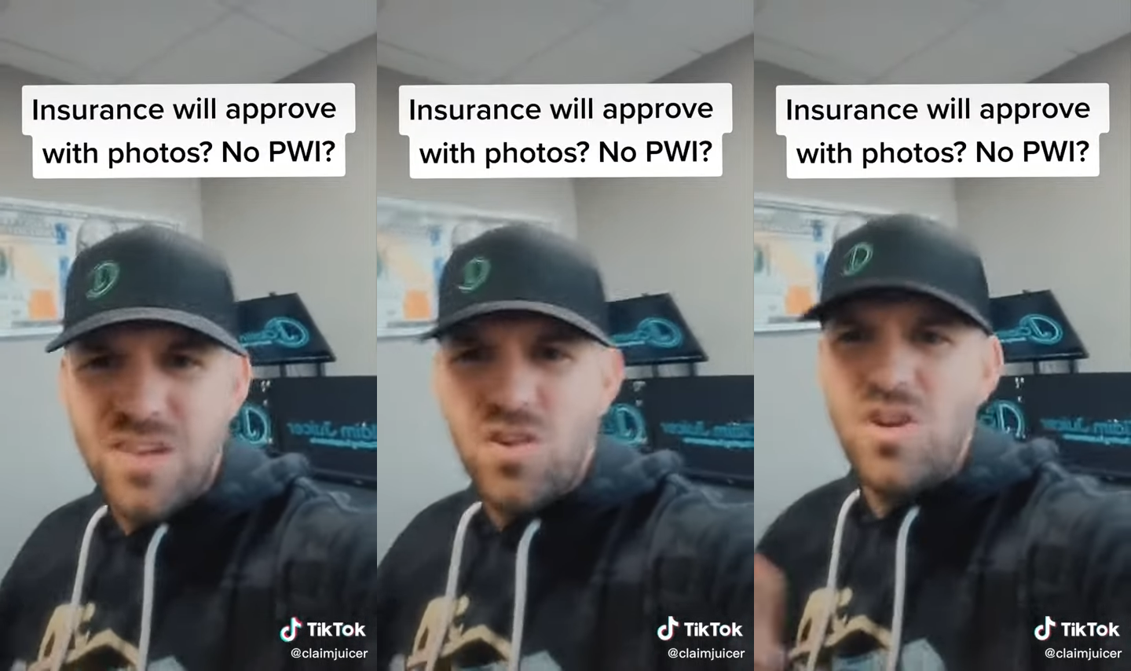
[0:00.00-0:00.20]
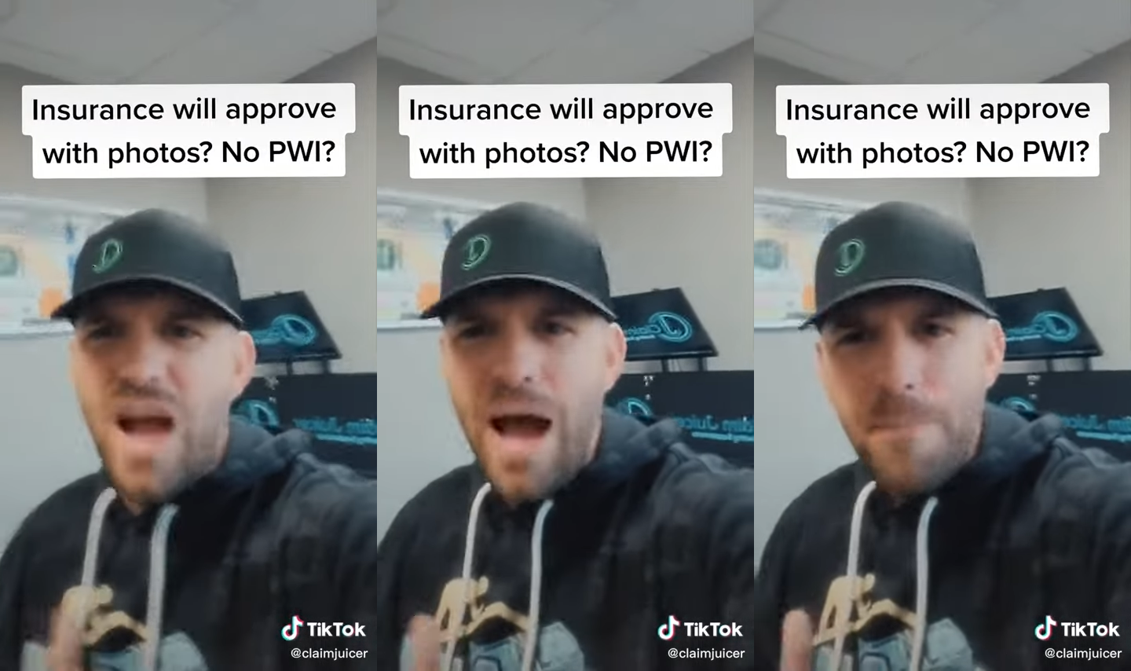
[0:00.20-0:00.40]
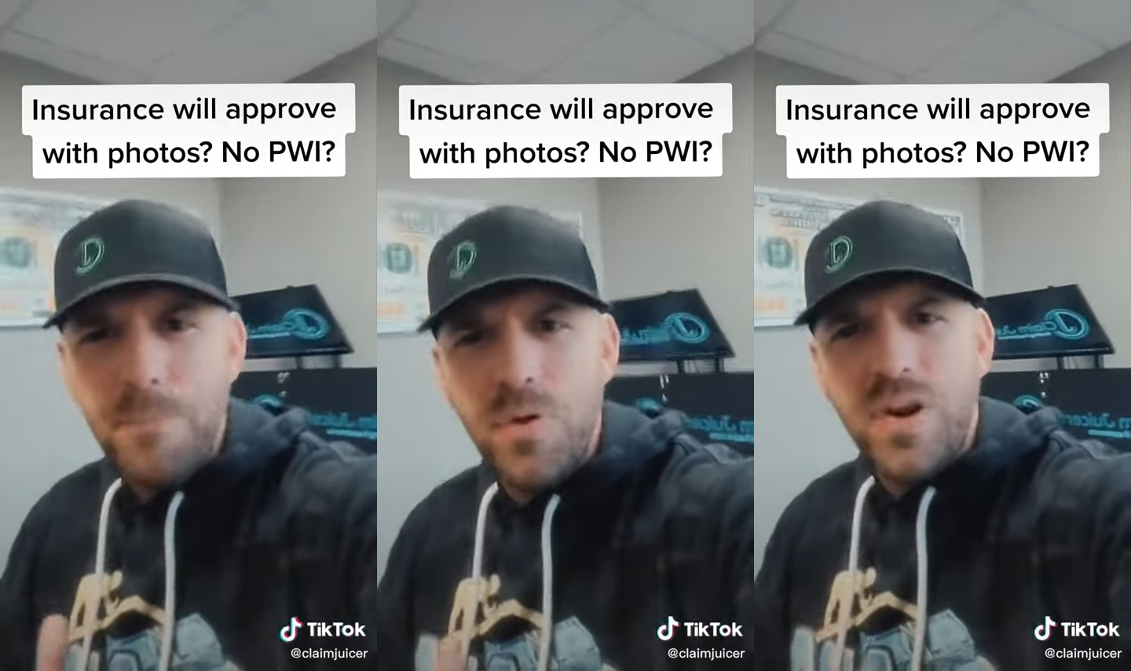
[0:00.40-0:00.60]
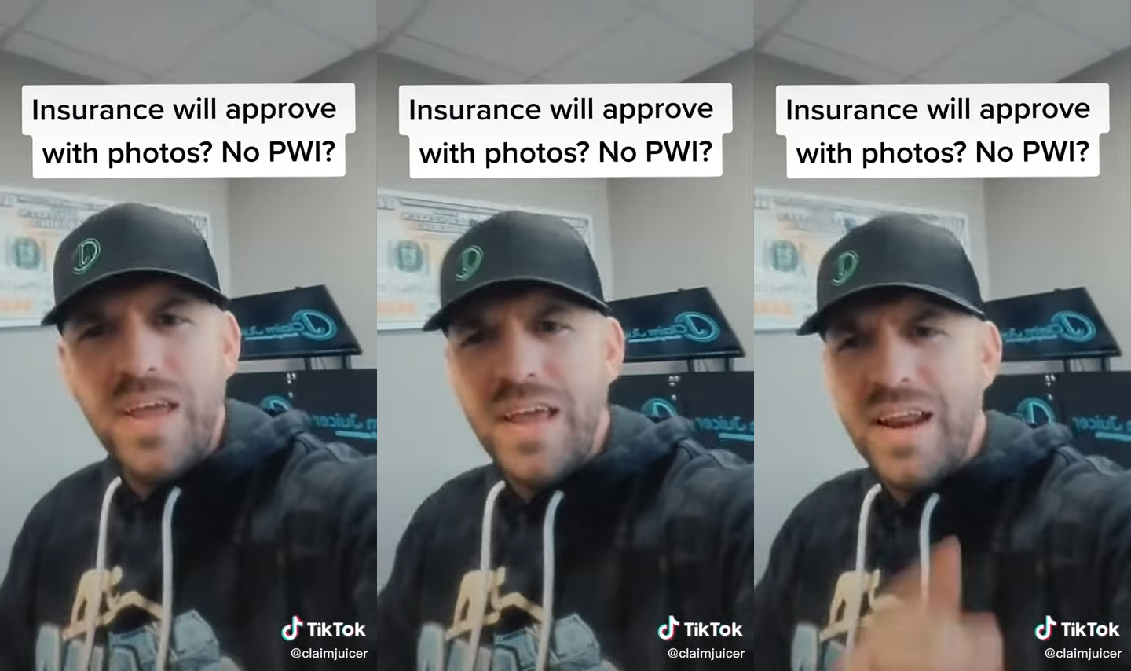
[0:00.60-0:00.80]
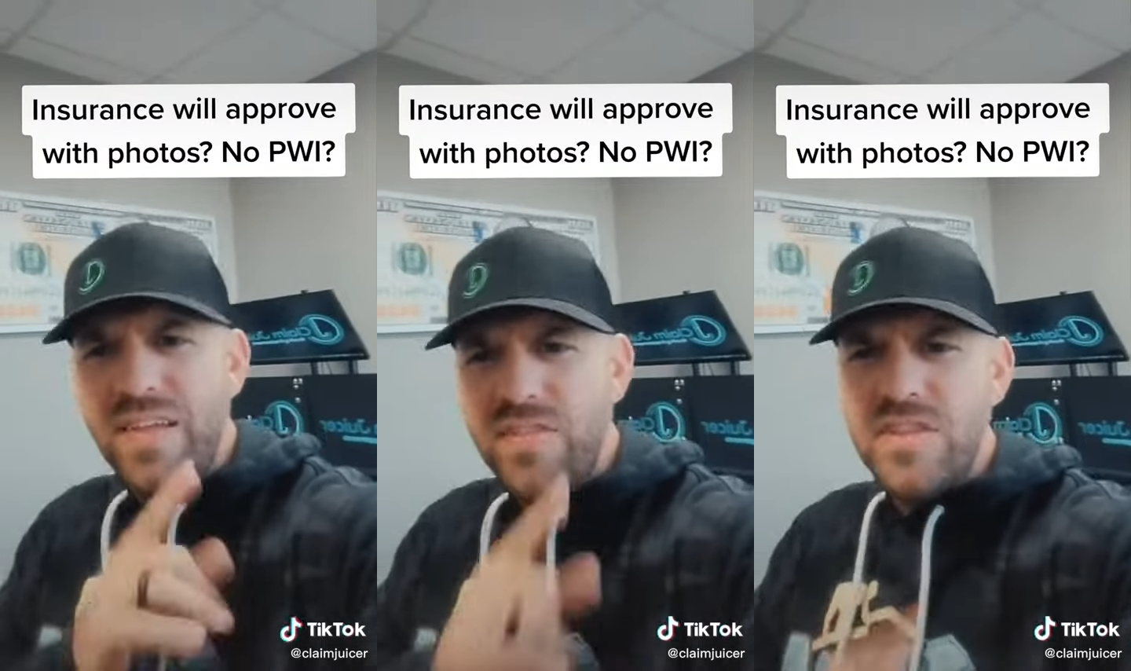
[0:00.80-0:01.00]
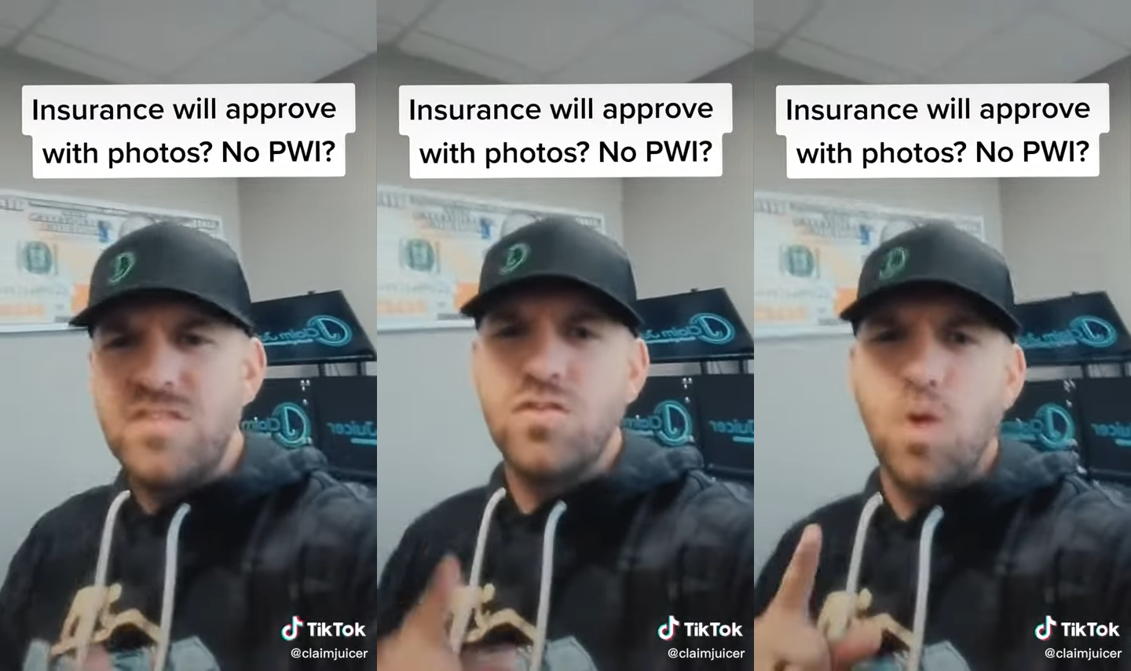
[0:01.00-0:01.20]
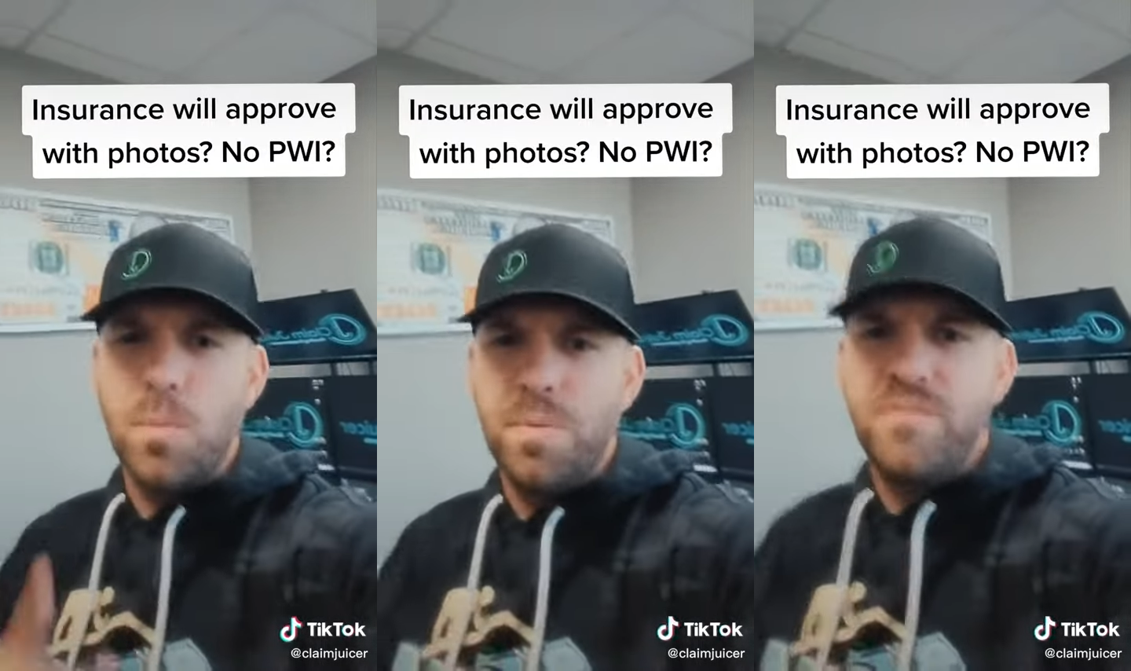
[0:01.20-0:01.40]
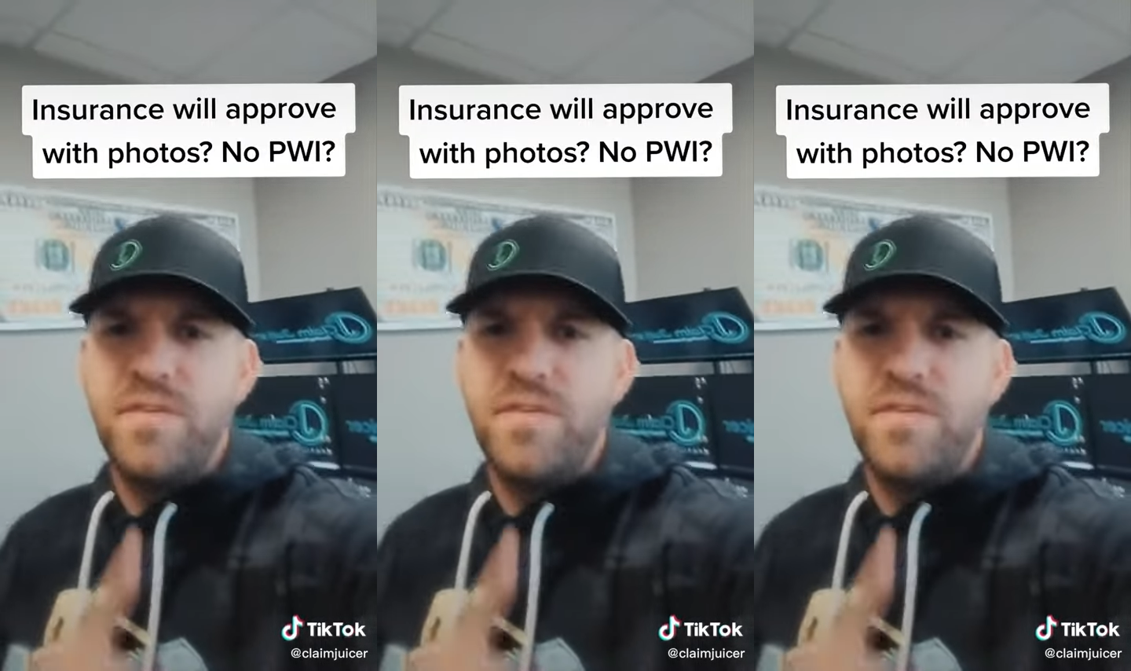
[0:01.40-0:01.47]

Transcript: they're not putting it in the scope